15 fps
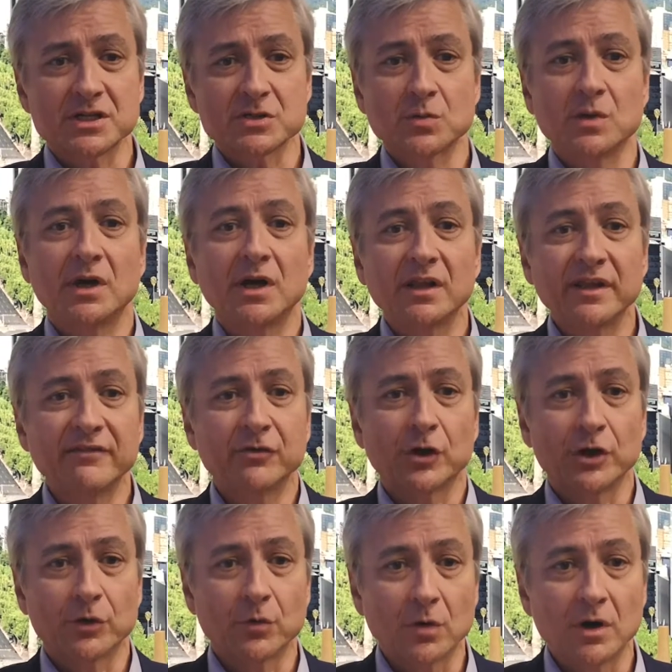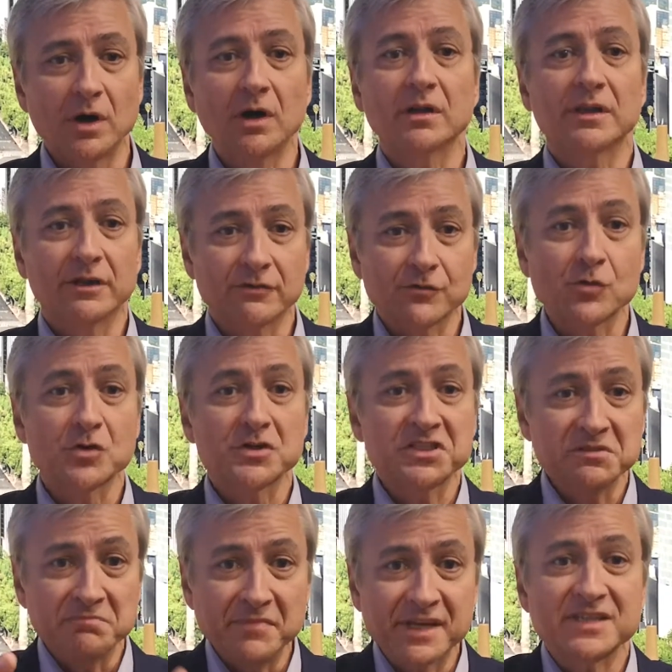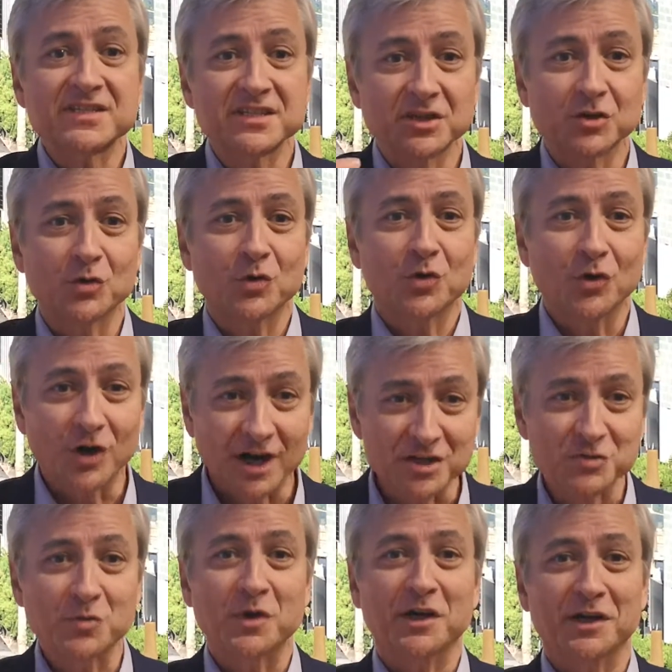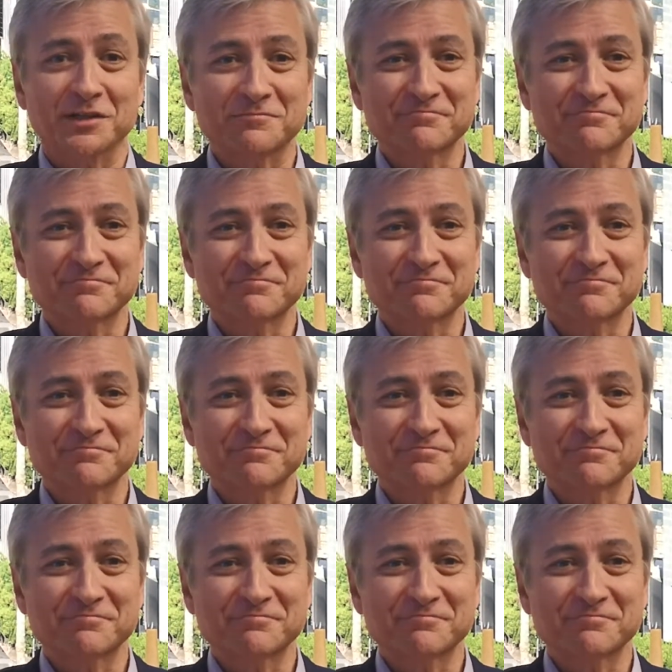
as well, everywhere in the world, and of course in Mexico as well.